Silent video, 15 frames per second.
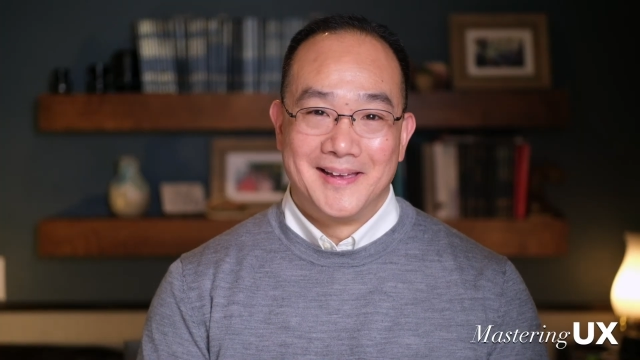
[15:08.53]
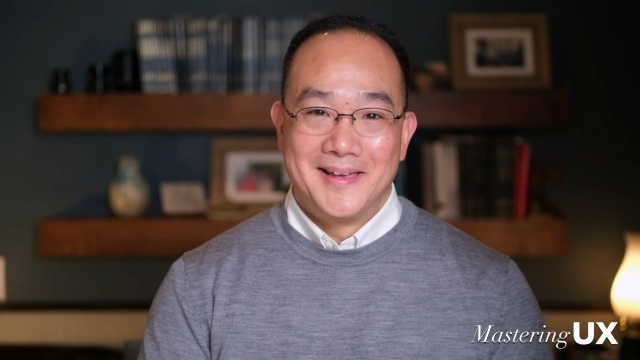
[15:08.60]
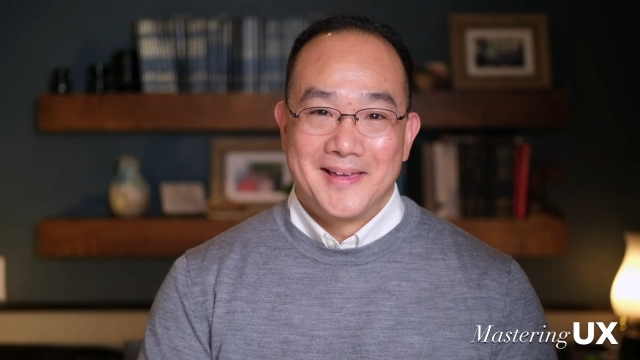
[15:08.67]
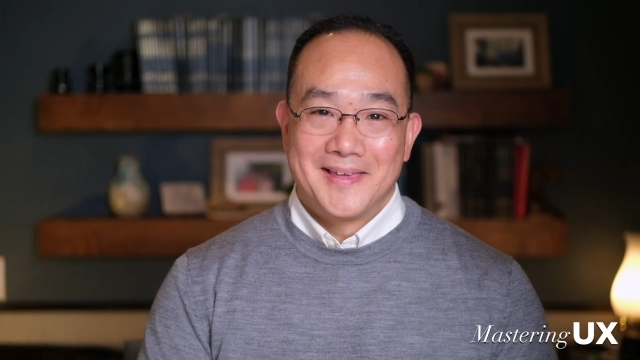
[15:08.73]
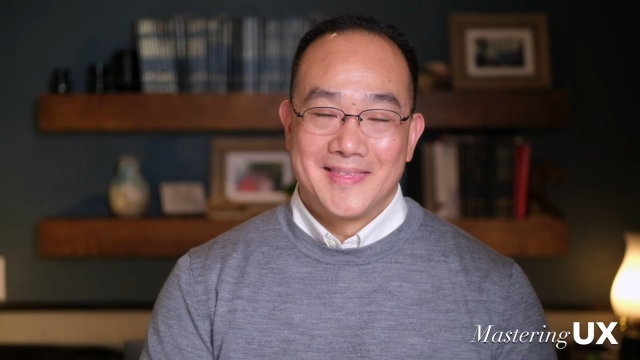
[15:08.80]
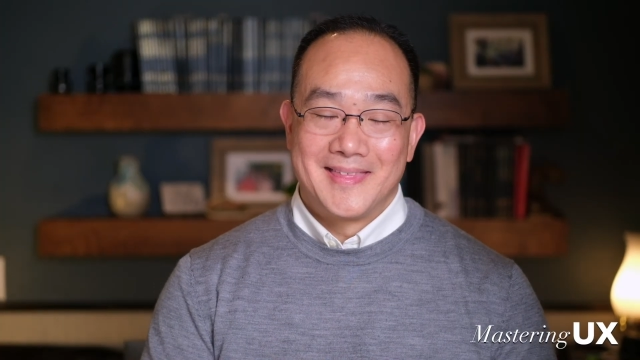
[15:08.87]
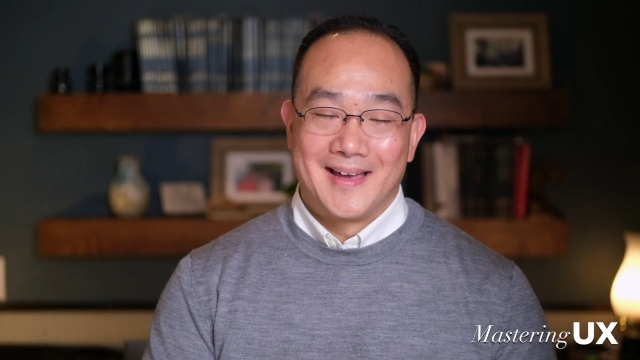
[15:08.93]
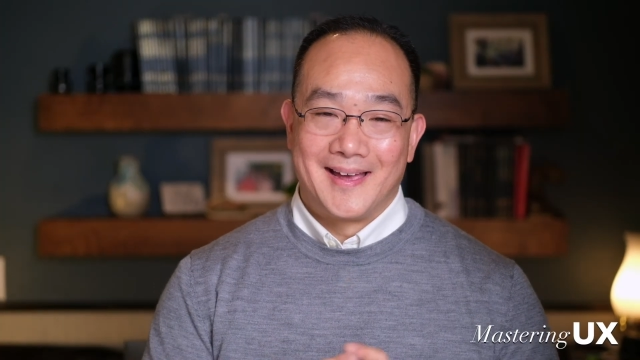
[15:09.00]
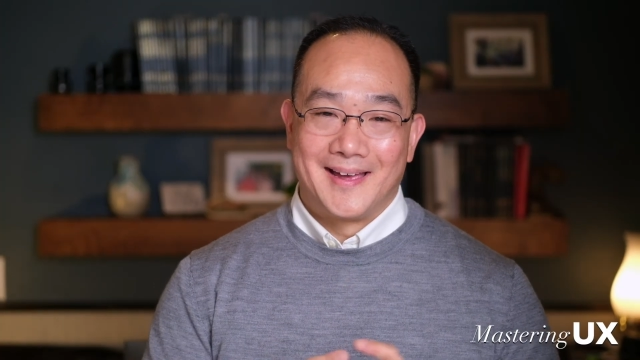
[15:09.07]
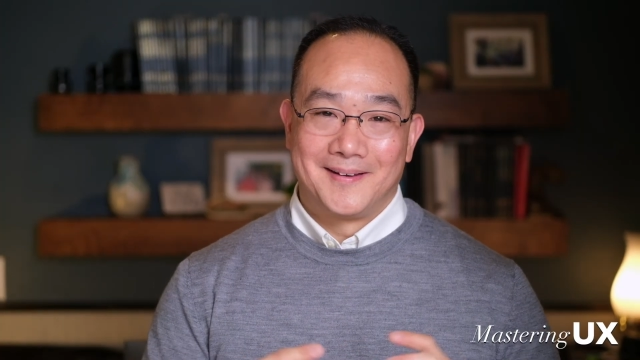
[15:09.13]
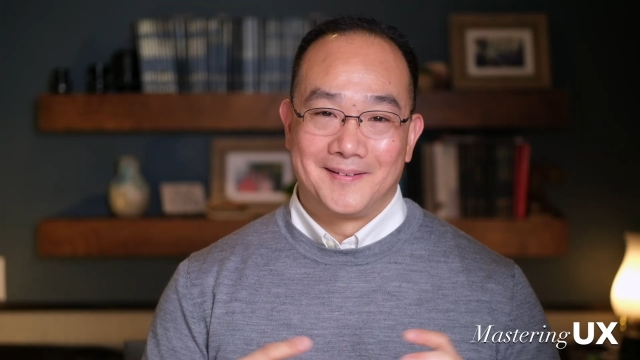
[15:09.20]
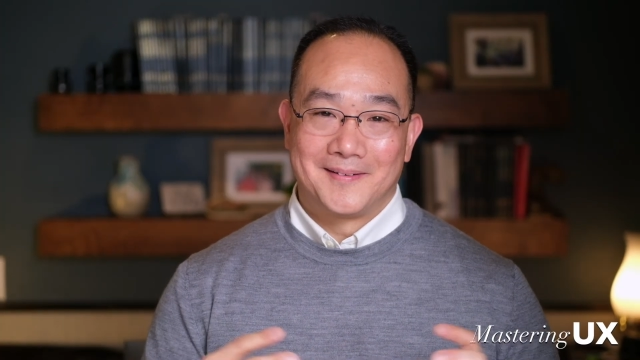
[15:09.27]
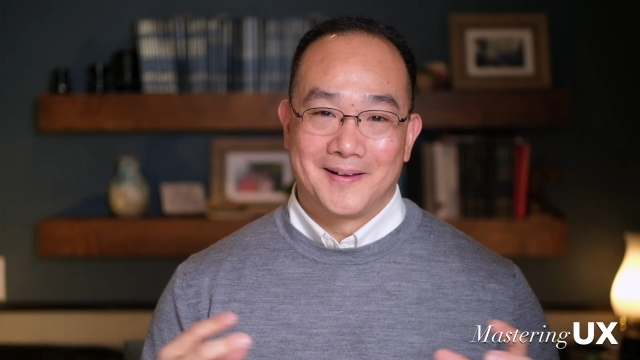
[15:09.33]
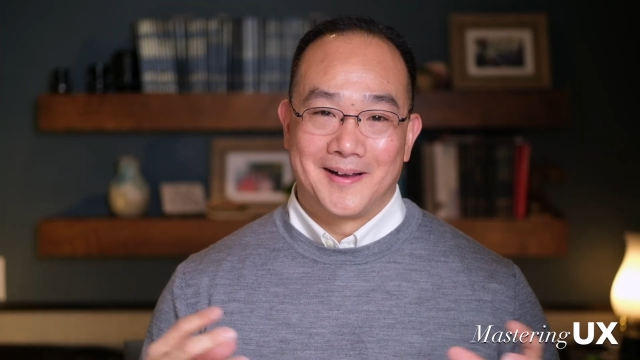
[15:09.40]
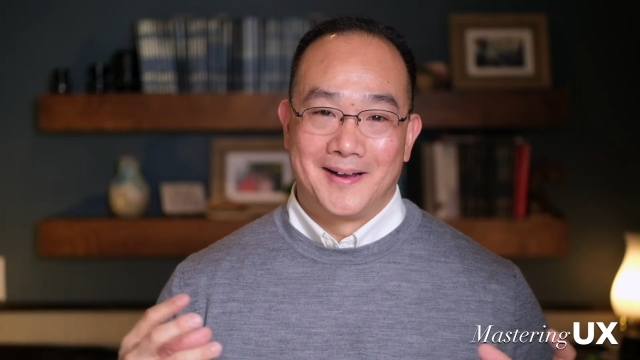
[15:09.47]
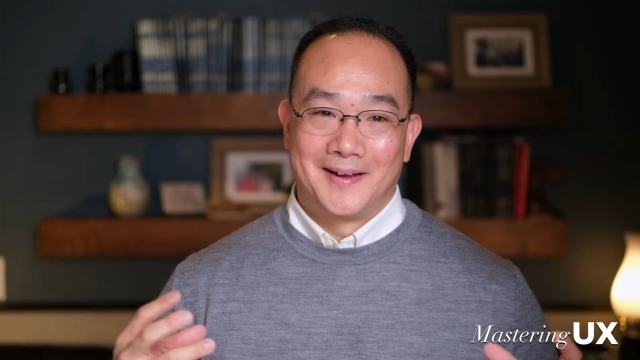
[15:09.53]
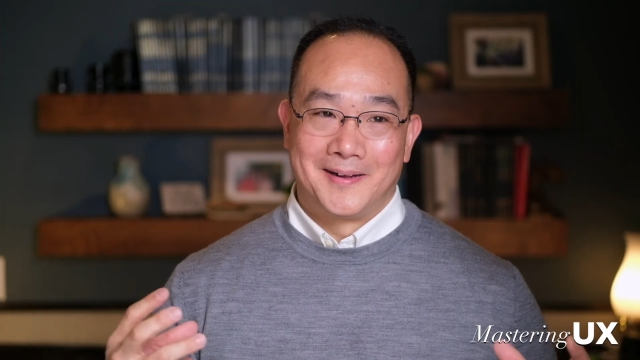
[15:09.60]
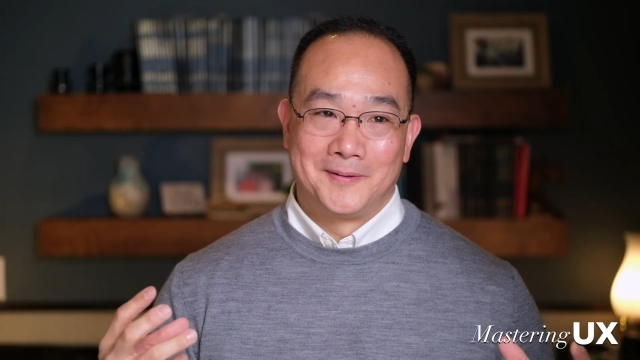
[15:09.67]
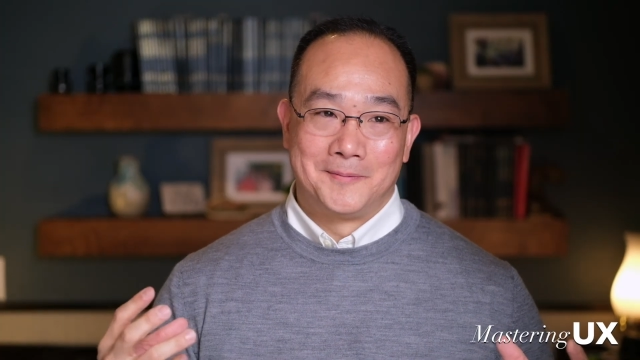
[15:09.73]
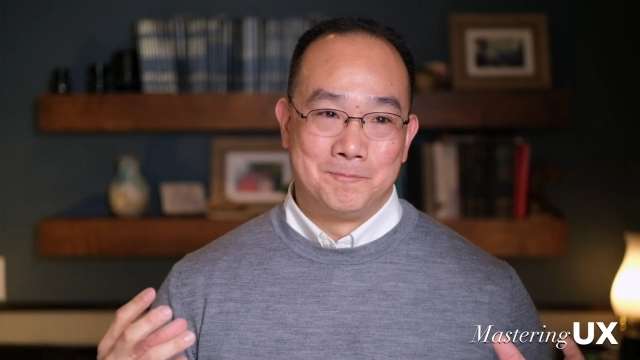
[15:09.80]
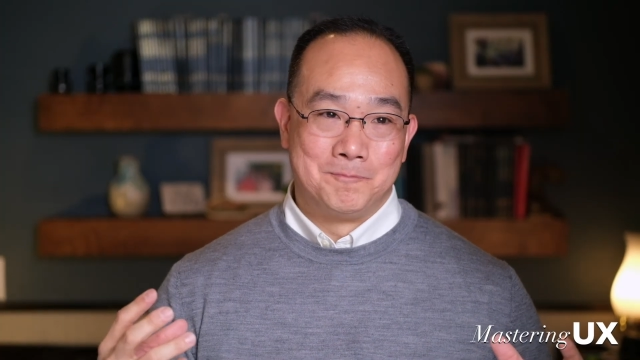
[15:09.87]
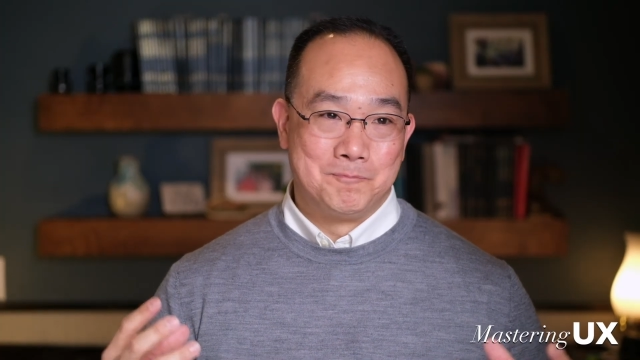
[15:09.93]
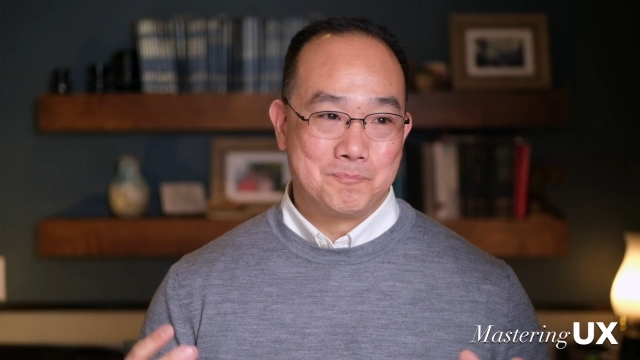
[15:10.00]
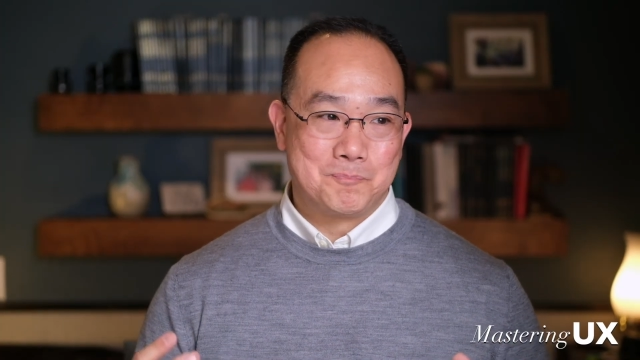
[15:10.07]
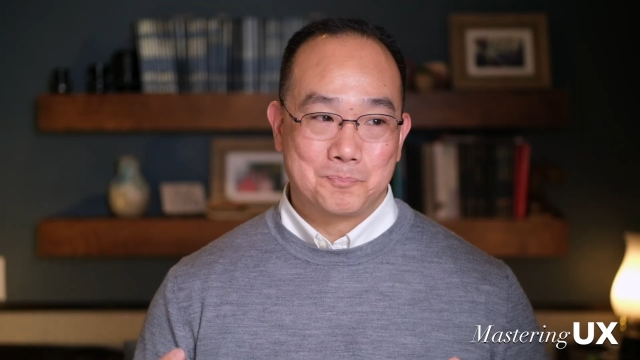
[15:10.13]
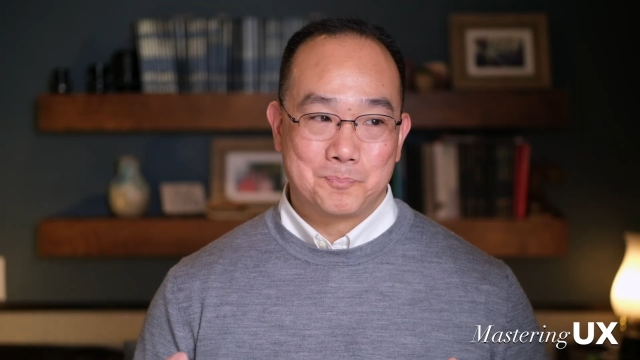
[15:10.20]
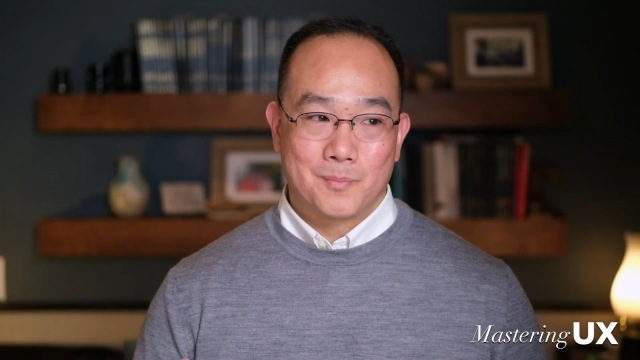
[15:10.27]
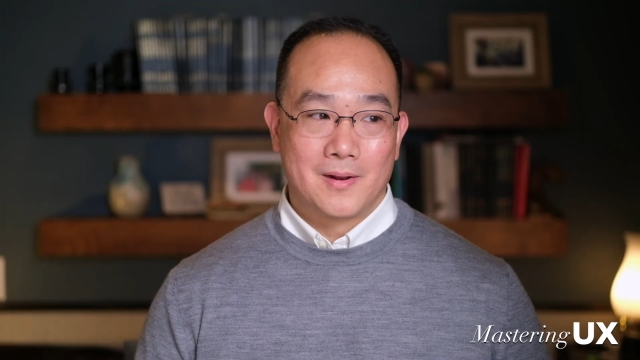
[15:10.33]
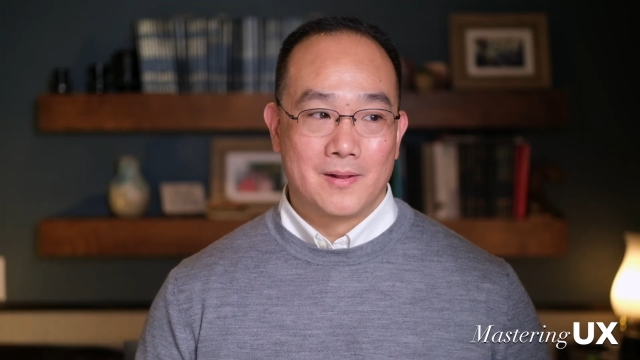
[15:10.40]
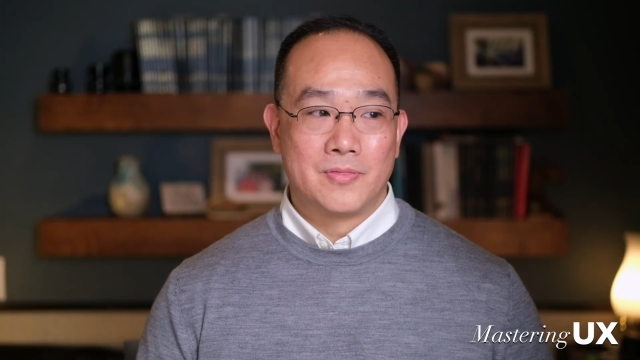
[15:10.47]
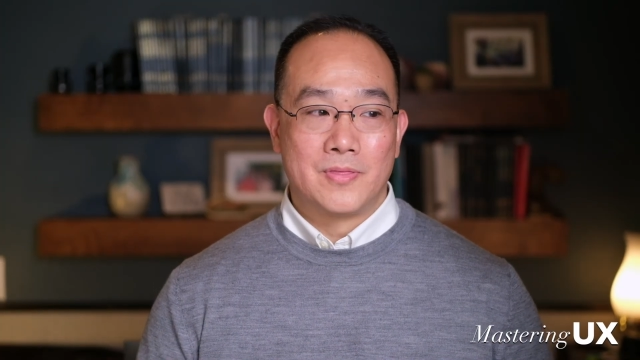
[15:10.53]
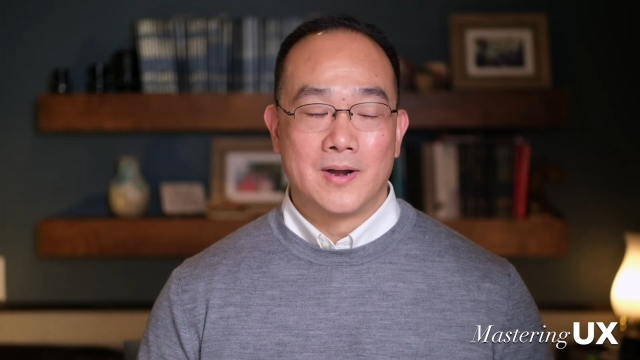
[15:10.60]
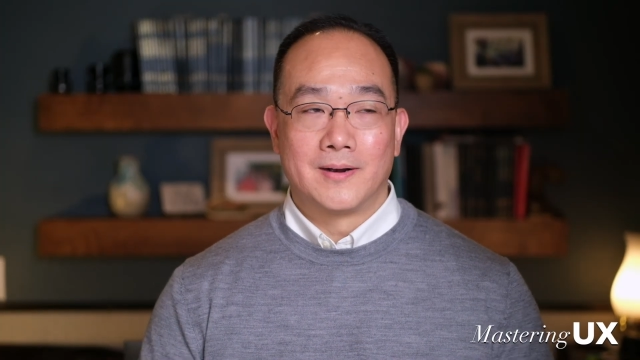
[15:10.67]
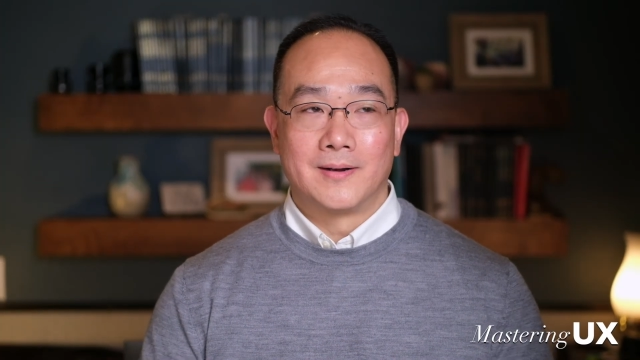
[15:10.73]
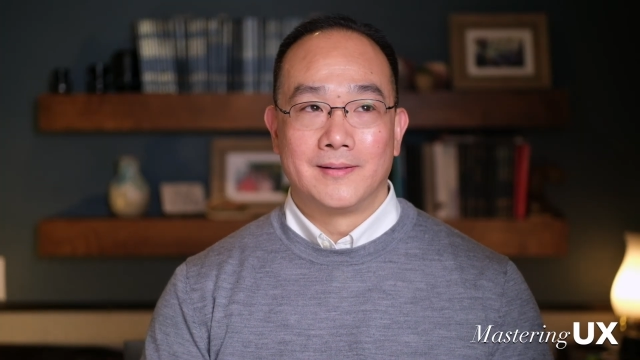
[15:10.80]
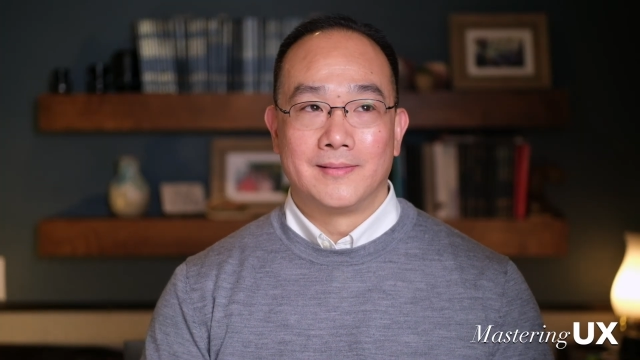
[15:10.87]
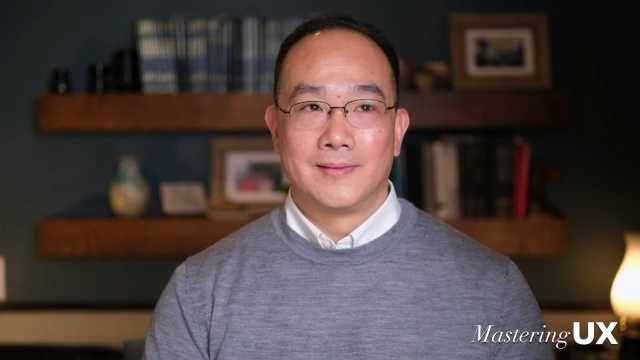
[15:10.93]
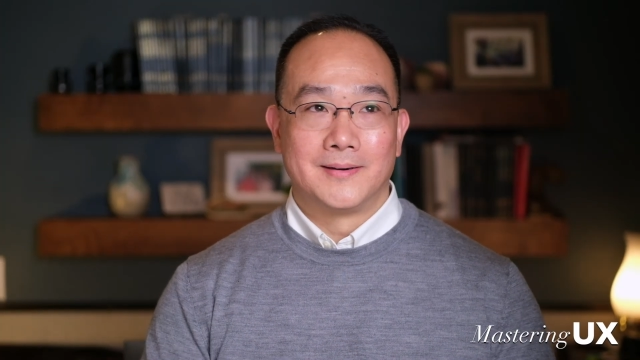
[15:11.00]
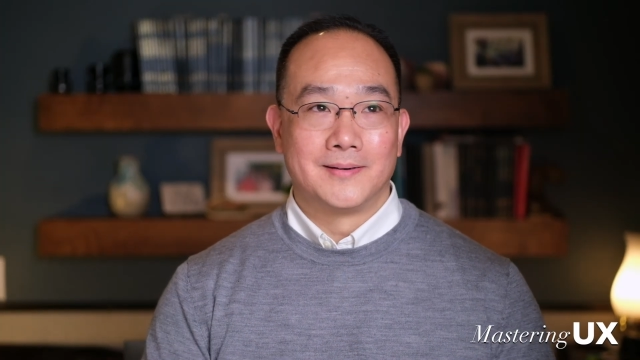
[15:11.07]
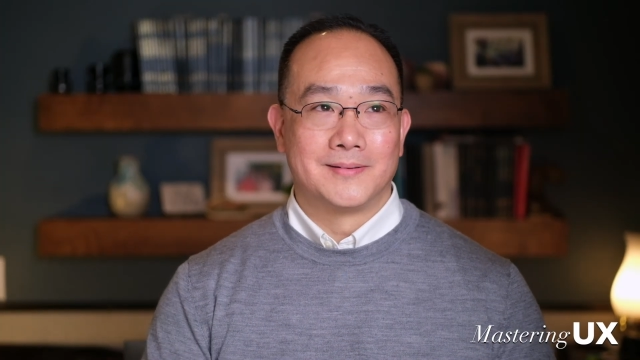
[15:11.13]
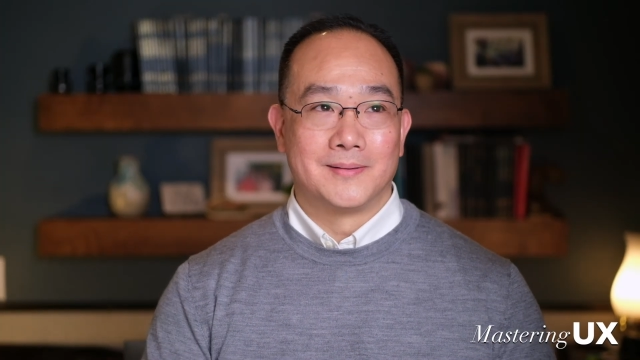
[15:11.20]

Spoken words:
that there's